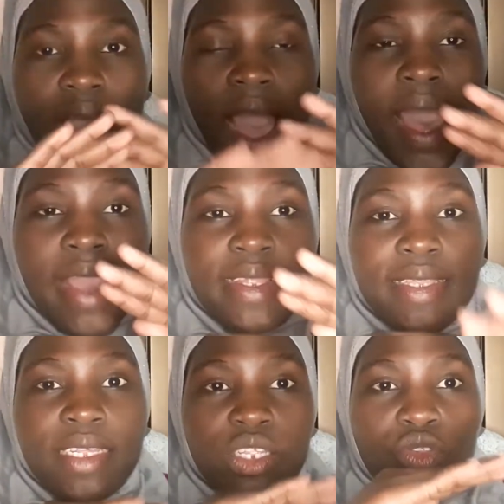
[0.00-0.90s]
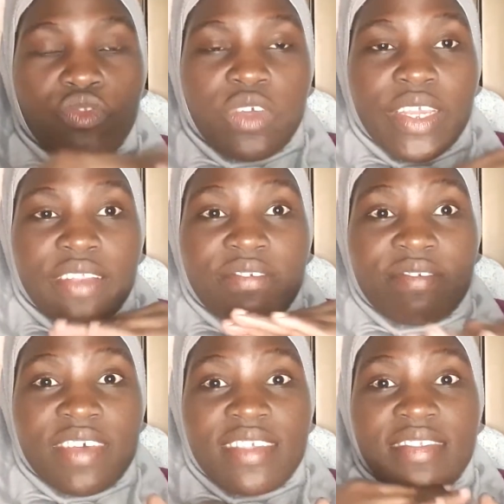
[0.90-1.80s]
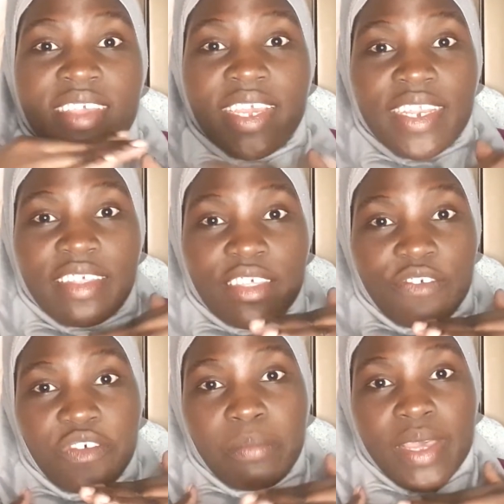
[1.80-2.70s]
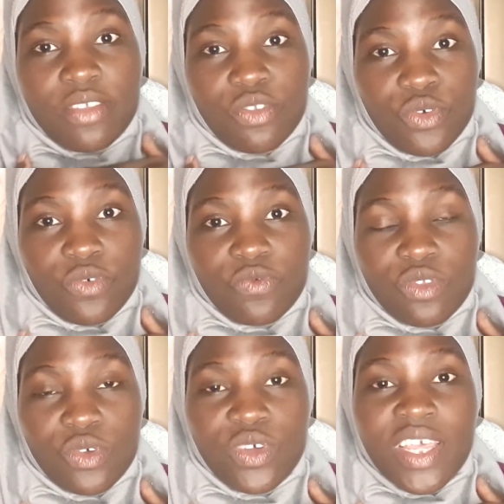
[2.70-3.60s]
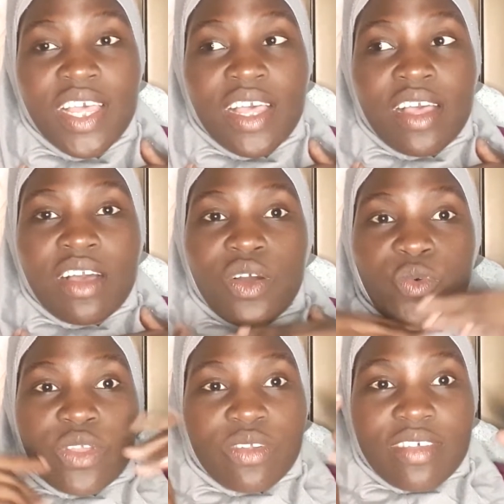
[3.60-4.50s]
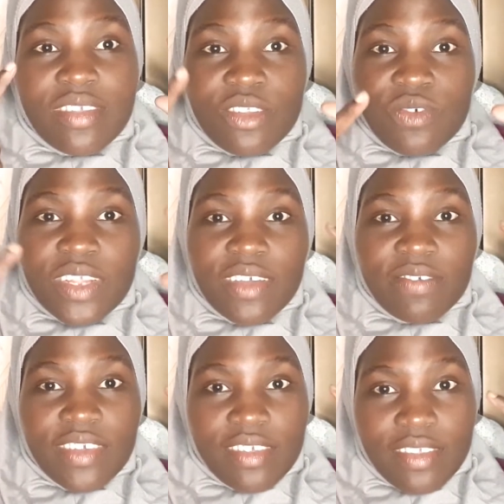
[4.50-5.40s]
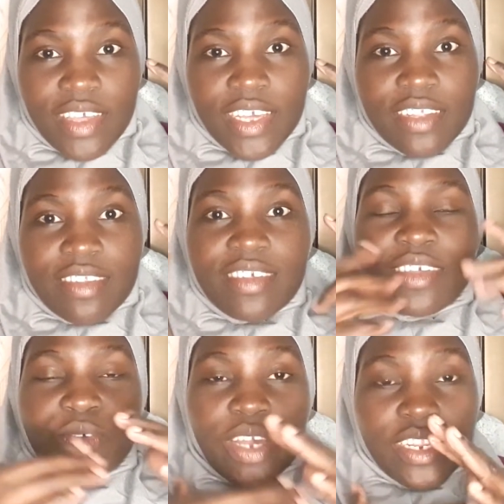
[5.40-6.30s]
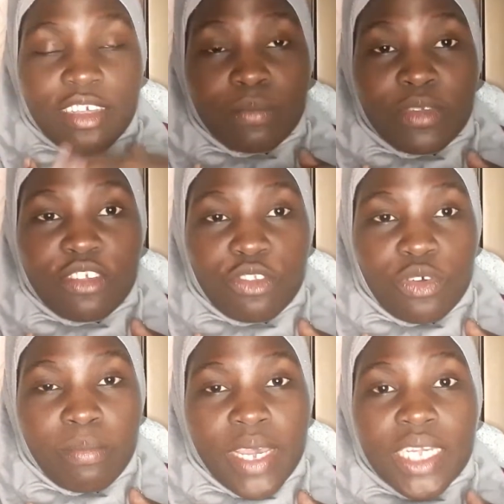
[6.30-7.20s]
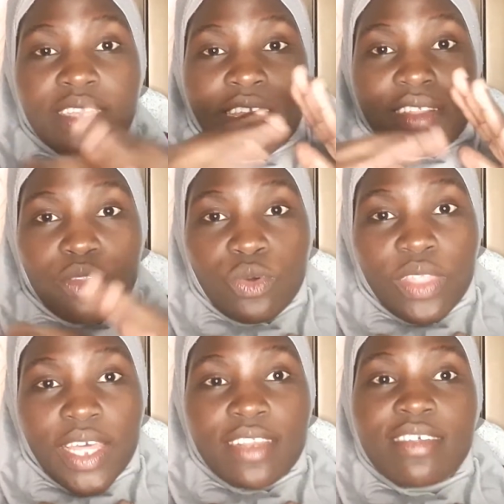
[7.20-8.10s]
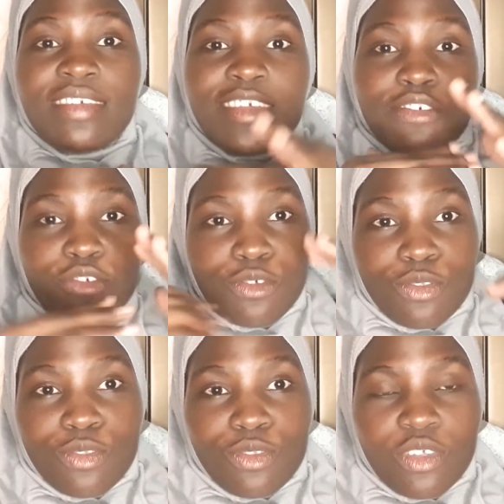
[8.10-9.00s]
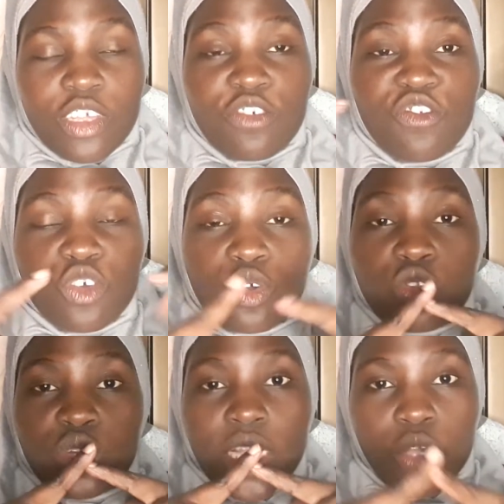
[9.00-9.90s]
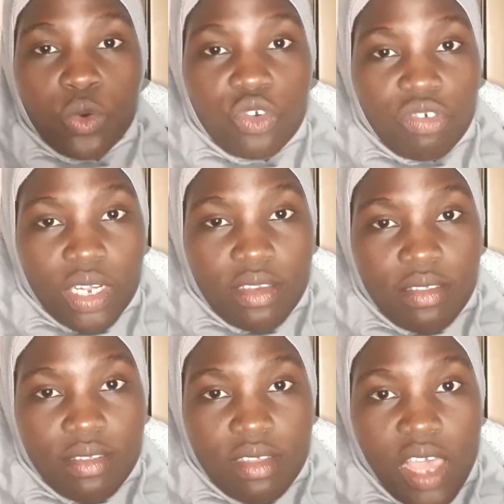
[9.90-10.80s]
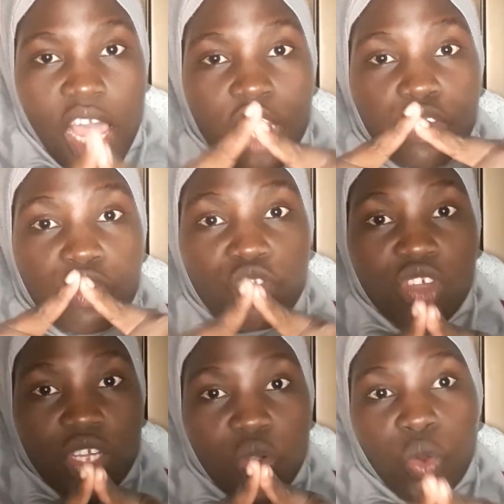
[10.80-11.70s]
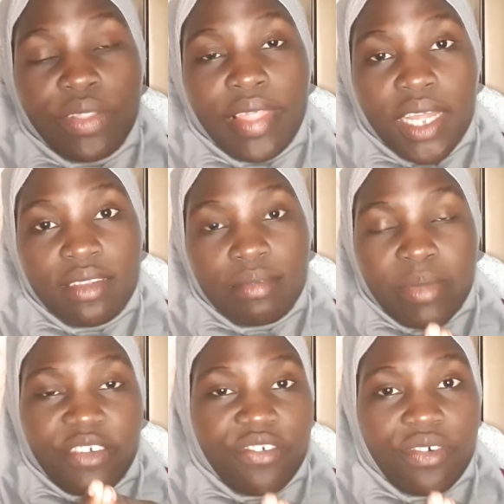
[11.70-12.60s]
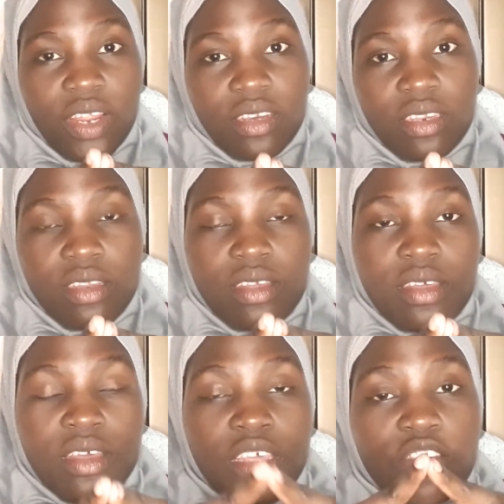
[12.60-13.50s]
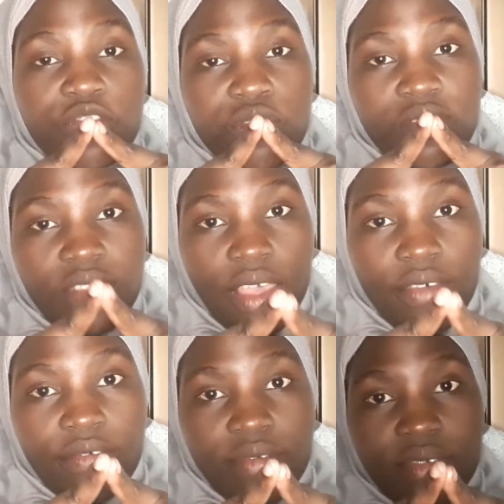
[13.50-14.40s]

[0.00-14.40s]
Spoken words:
I didn't invest anything for myself. So when you listen to what I've just said, you can keep it in your mind and know that if you're doing a contract and you're doing all that, my friend, if you save,